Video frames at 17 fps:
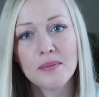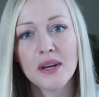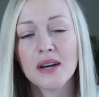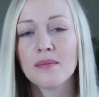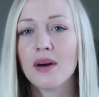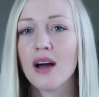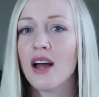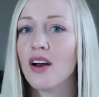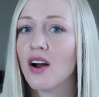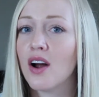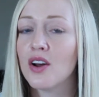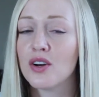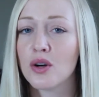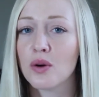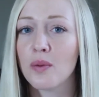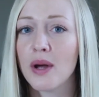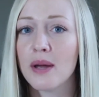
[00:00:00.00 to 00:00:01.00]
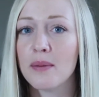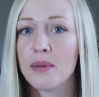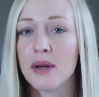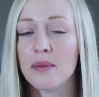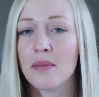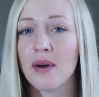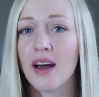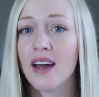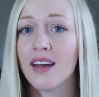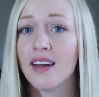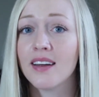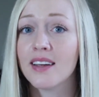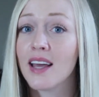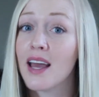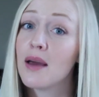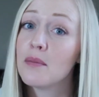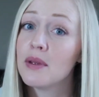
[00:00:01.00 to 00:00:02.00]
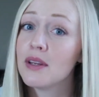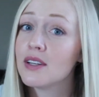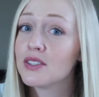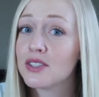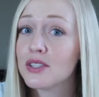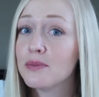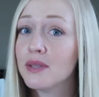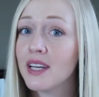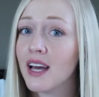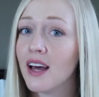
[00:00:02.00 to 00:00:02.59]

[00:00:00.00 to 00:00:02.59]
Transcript: BMI or underweight BMI can be extremely